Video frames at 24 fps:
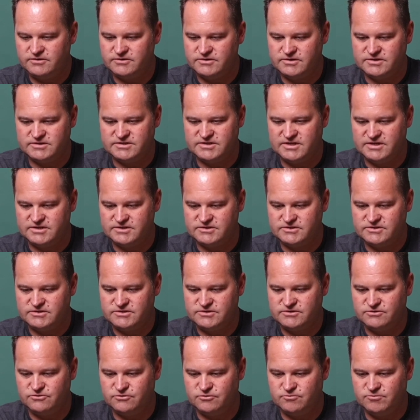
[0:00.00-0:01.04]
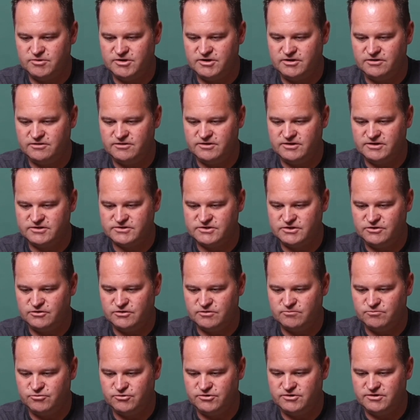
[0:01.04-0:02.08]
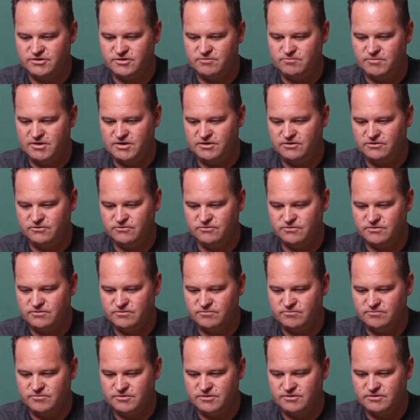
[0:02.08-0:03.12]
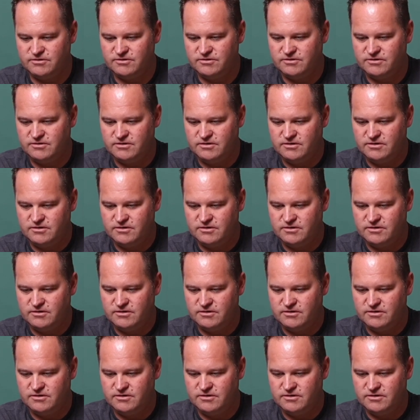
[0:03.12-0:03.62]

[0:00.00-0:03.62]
This has so many things that you can put to the menu. But